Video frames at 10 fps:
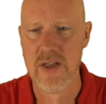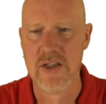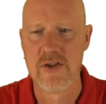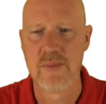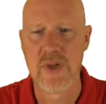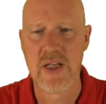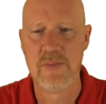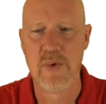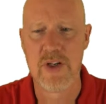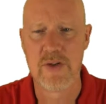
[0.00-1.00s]
So I'm going to
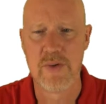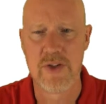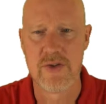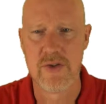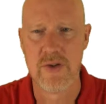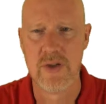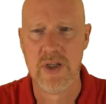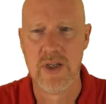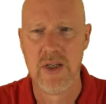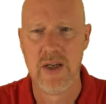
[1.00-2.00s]
import it to a control
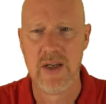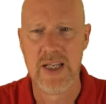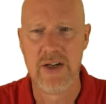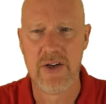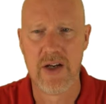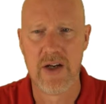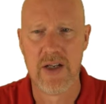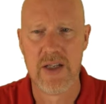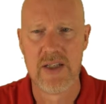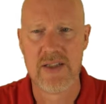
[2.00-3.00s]
here in our
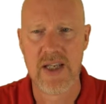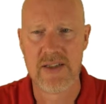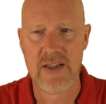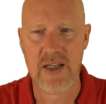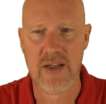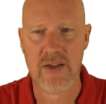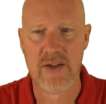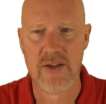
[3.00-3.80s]
test data,